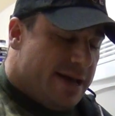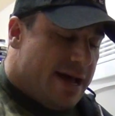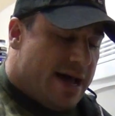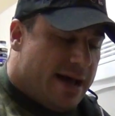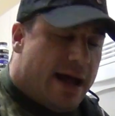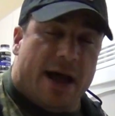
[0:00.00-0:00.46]

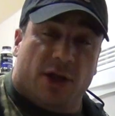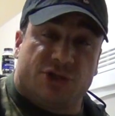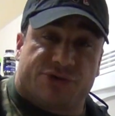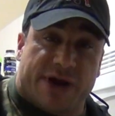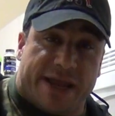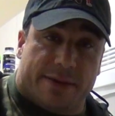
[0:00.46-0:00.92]

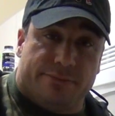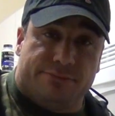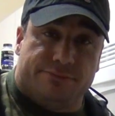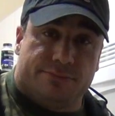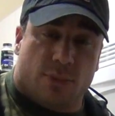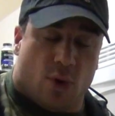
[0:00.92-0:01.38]
I'll drink
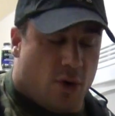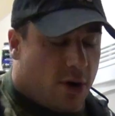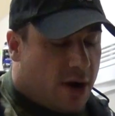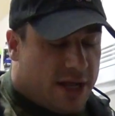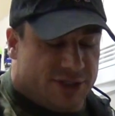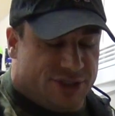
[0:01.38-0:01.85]
them,
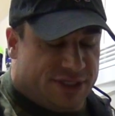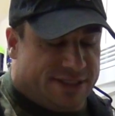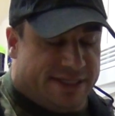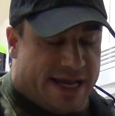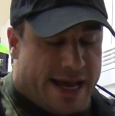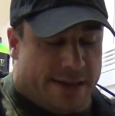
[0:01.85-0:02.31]
or I'll
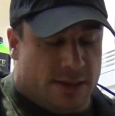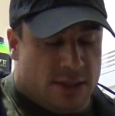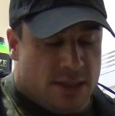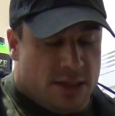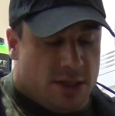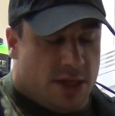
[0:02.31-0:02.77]
just
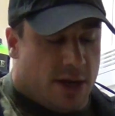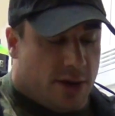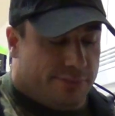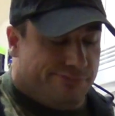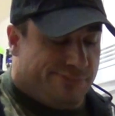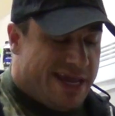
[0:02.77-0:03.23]

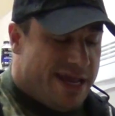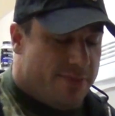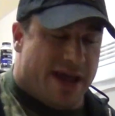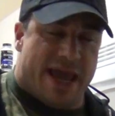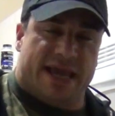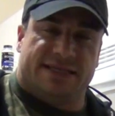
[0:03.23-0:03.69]
heat
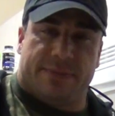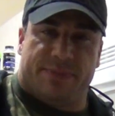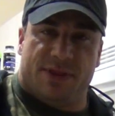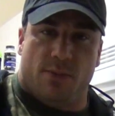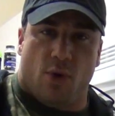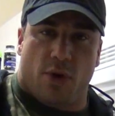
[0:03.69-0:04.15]
my eggs up
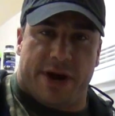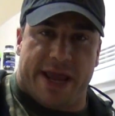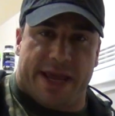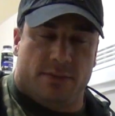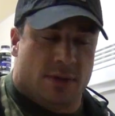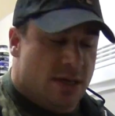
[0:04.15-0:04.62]
in the
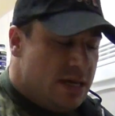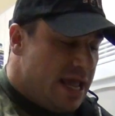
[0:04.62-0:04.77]
morning,